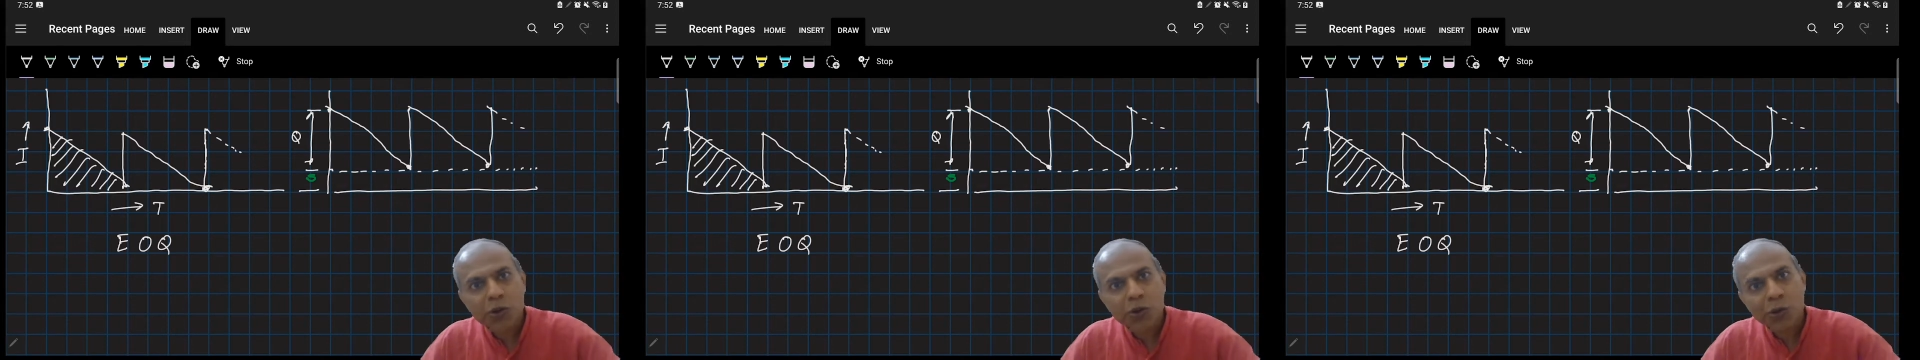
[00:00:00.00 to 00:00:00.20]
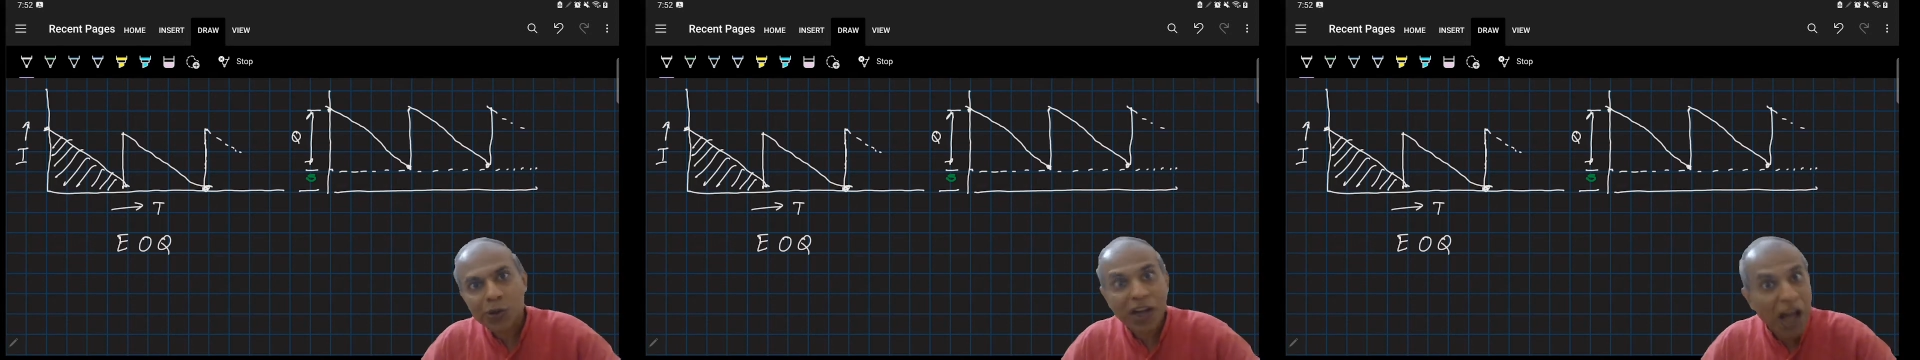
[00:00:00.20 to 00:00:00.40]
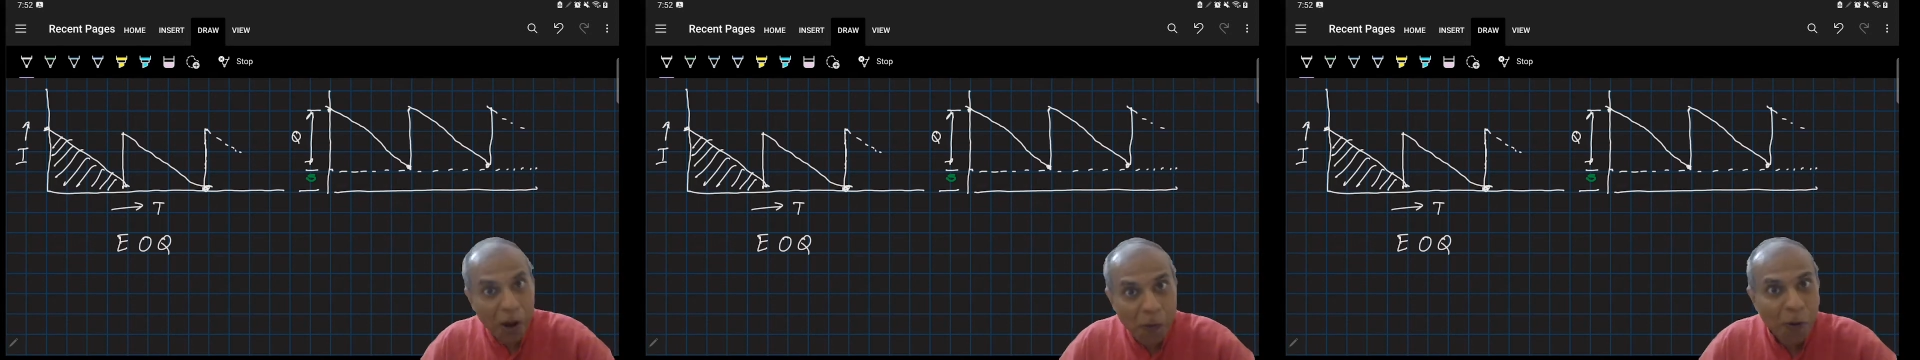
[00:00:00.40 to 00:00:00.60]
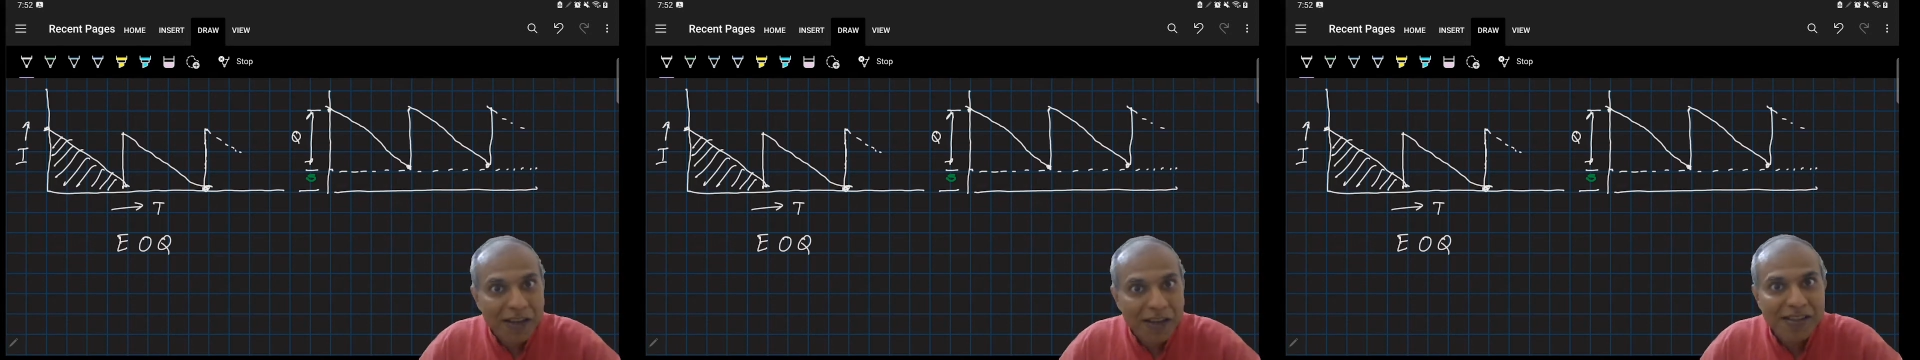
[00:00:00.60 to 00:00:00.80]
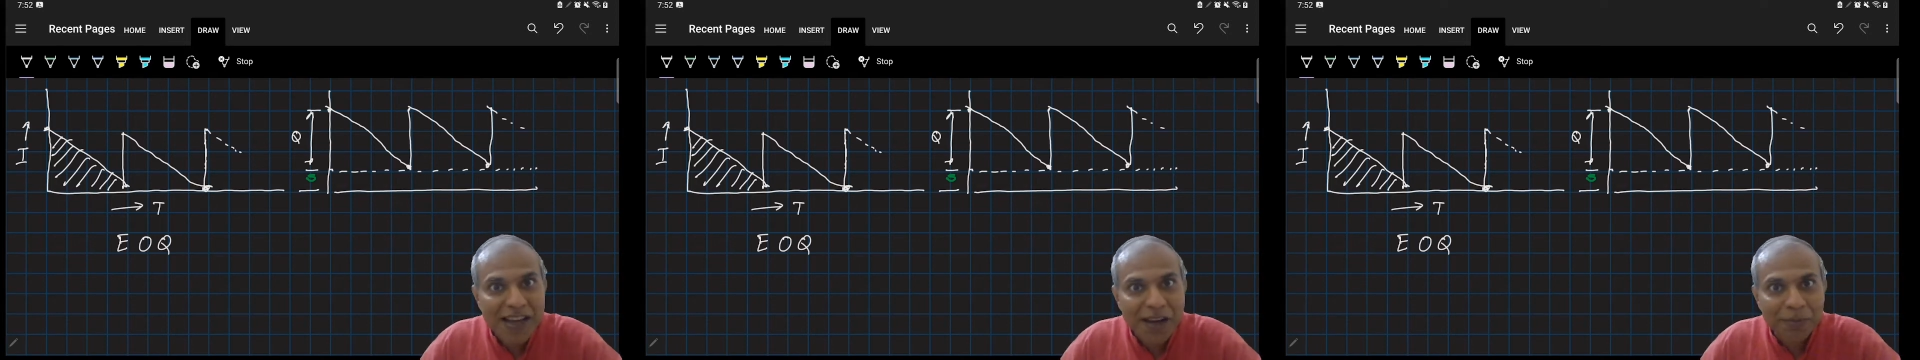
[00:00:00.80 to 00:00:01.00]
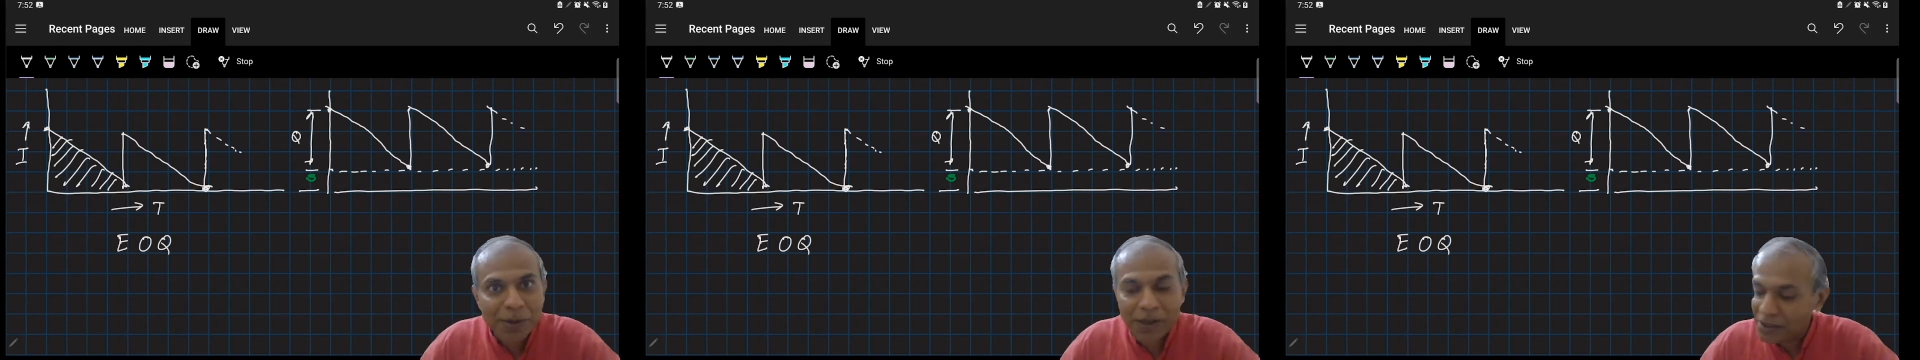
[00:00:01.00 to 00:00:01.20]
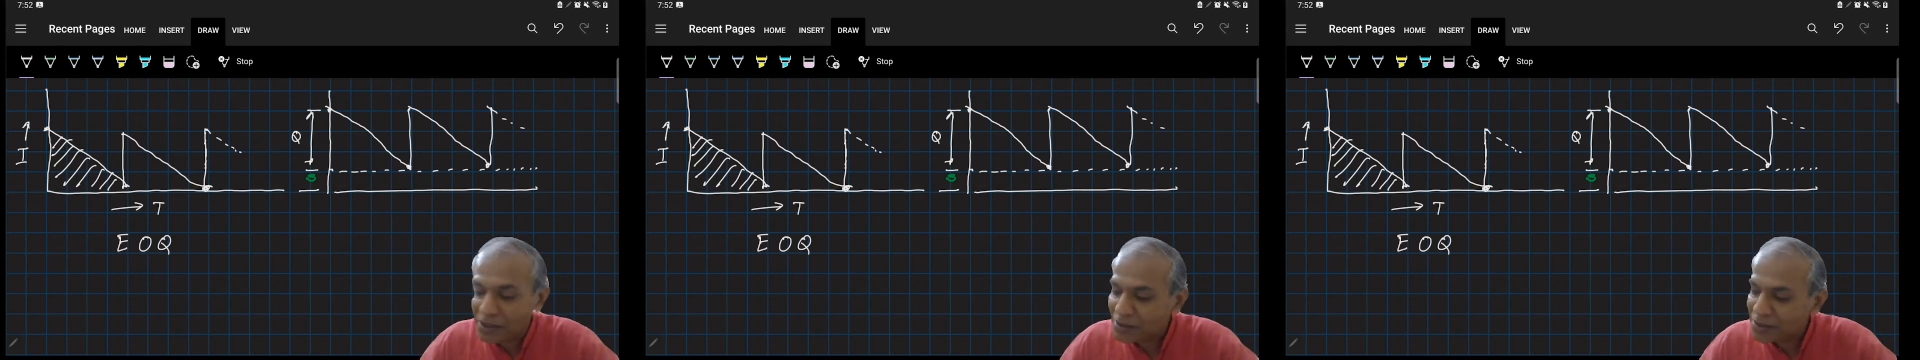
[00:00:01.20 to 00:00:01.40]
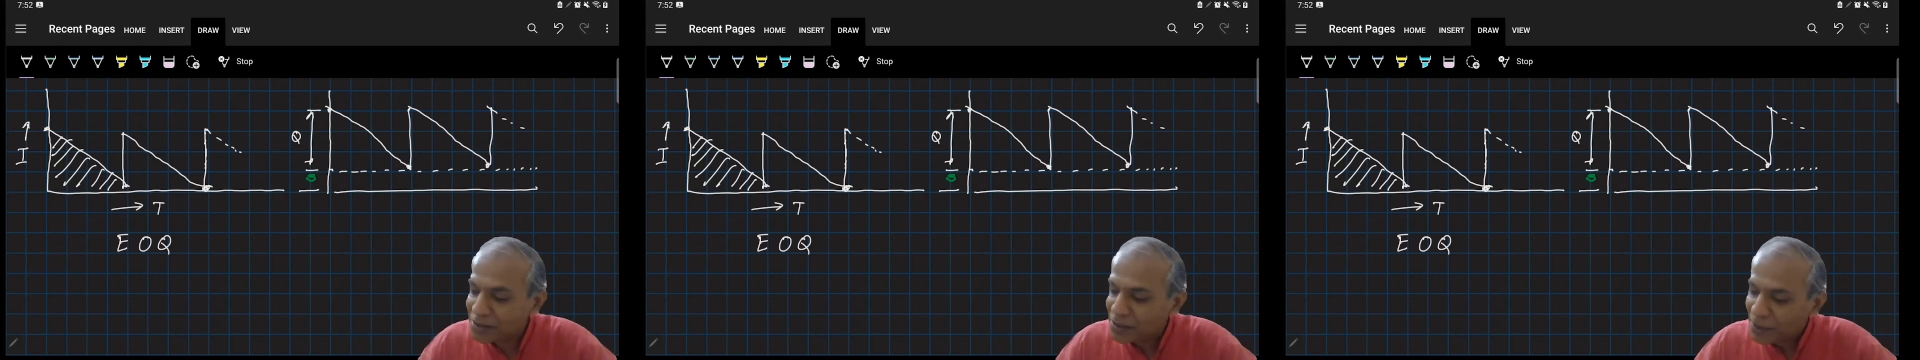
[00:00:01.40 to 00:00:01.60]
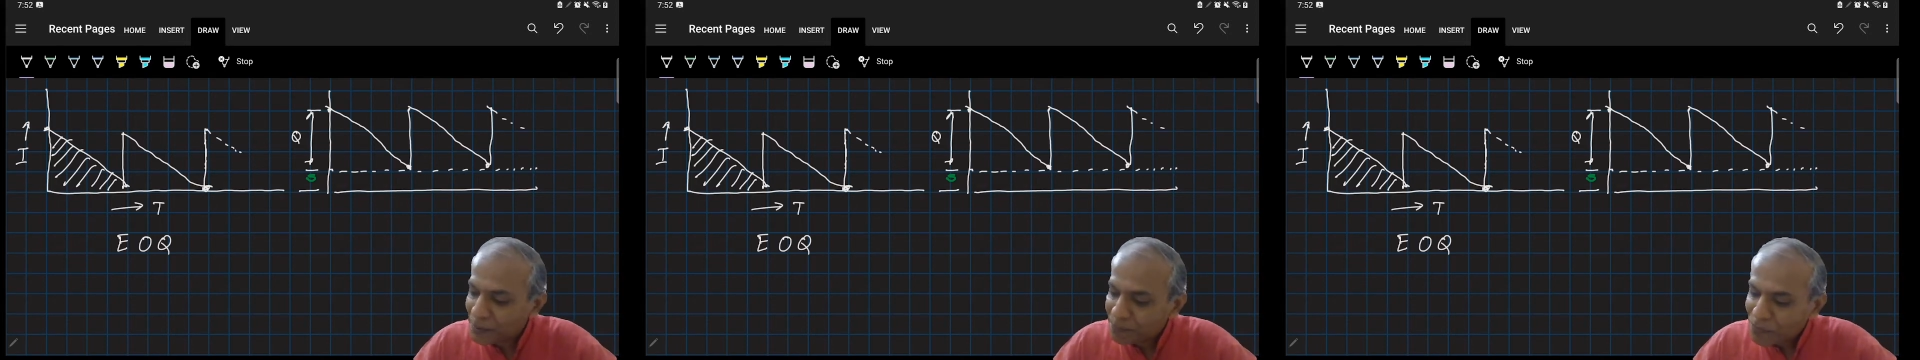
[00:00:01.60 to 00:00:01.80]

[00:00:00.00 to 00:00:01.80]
So now what has happened is